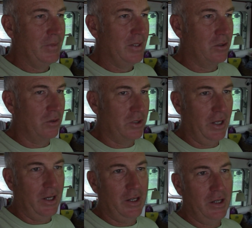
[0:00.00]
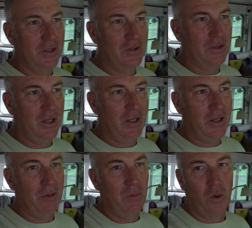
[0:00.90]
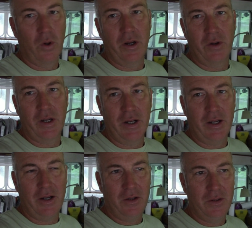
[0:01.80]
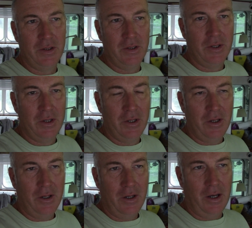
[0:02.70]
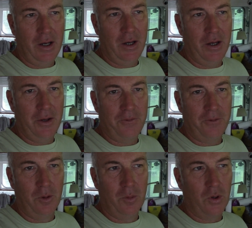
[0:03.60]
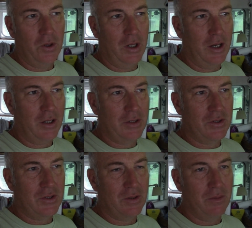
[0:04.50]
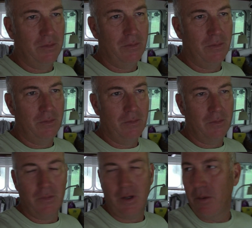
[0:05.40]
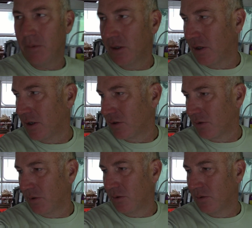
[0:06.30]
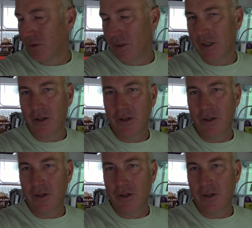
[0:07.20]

so today is more Erie Canal, a few more locks. How many locks are we doing today, hon?